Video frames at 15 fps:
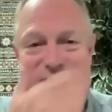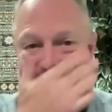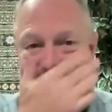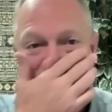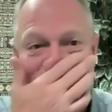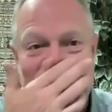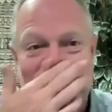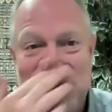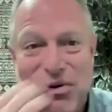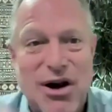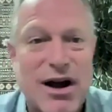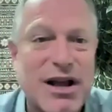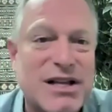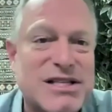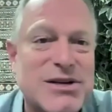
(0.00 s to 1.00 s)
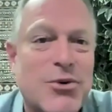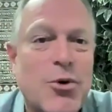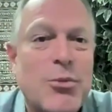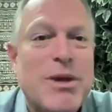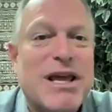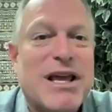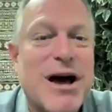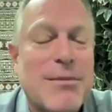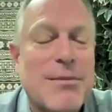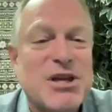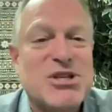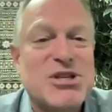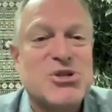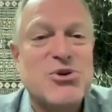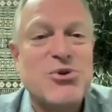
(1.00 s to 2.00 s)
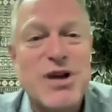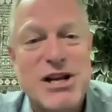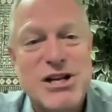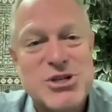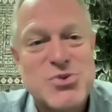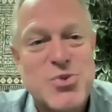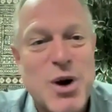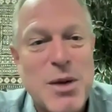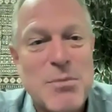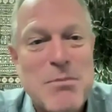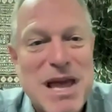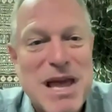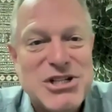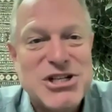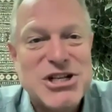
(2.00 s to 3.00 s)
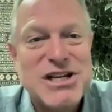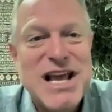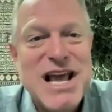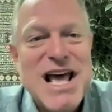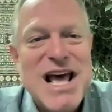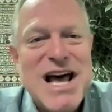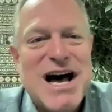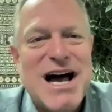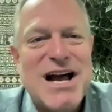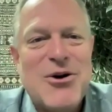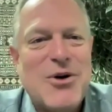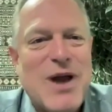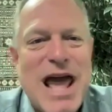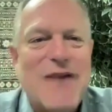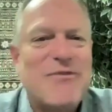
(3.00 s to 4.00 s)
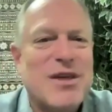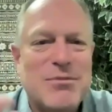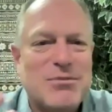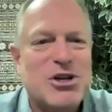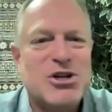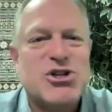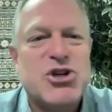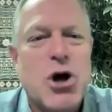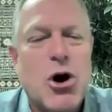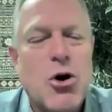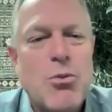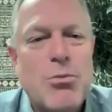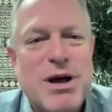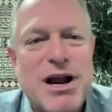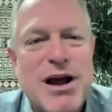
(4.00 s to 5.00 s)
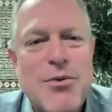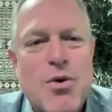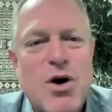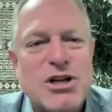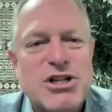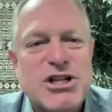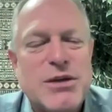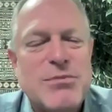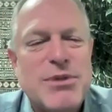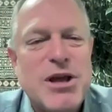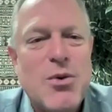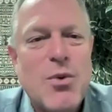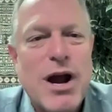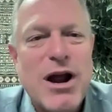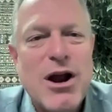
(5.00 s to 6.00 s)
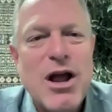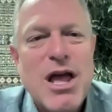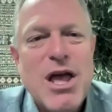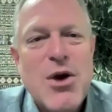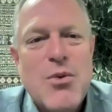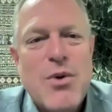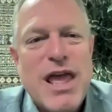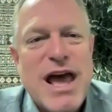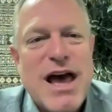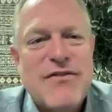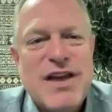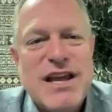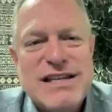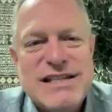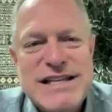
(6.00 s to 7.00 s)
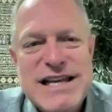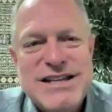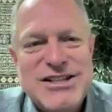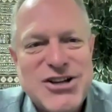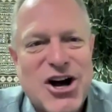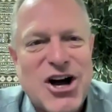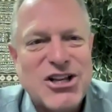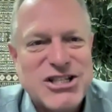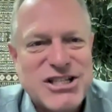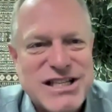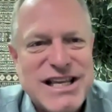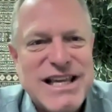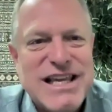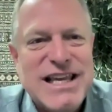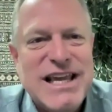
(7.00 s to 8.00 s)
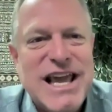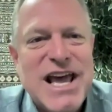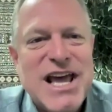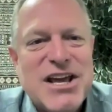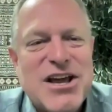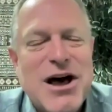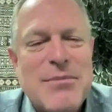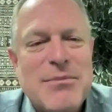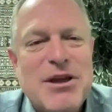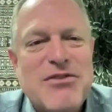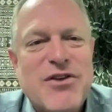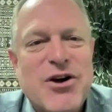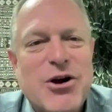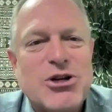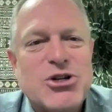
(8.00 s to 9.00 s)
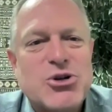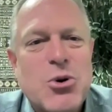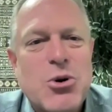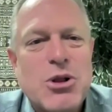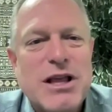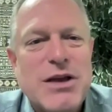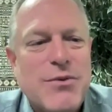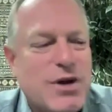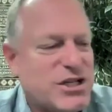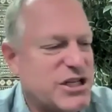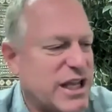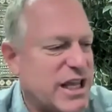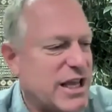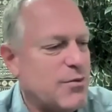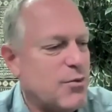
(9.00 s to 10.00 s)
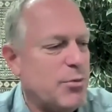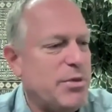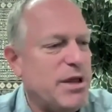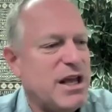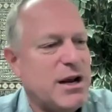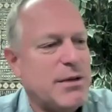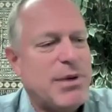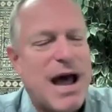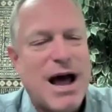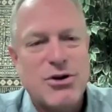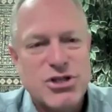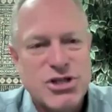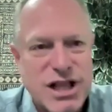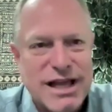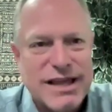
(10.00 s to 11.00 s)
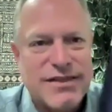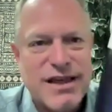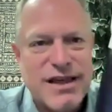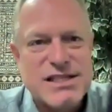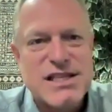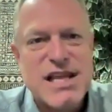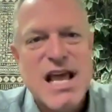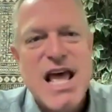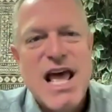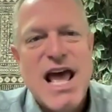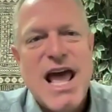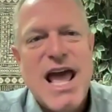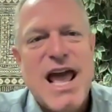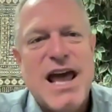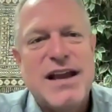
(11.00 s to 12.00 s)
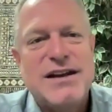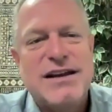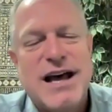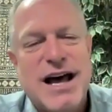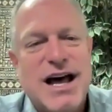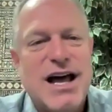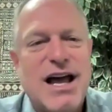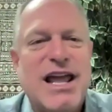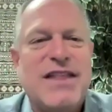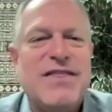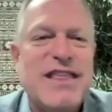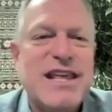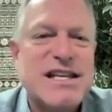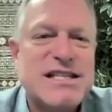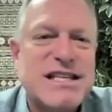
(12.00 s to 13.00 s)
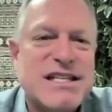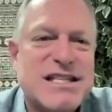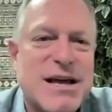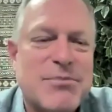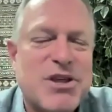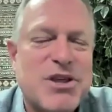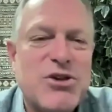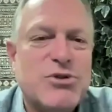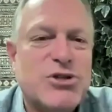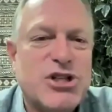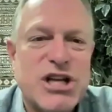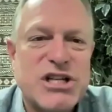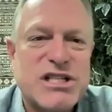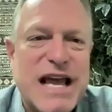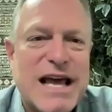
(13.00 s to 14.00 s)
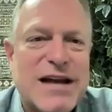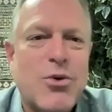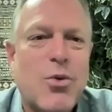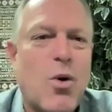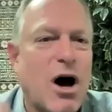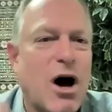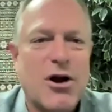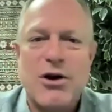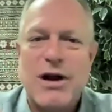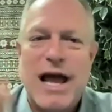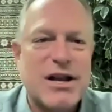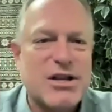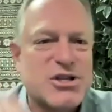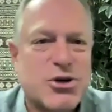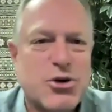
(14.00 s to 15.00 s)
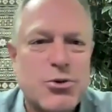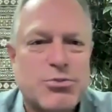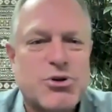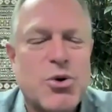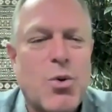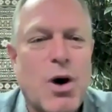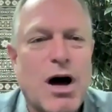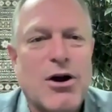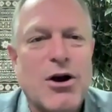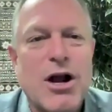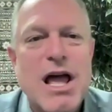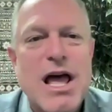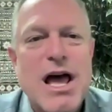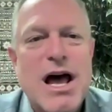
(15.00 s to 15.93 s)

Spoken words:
couple of products that will be coming soon. I just want to mention. I don't have them to show, but I want you to be aware. We have a detox tea coming very shortly, which again will be in a pouch like this. And this is something you just add to water. Add a scoop to water,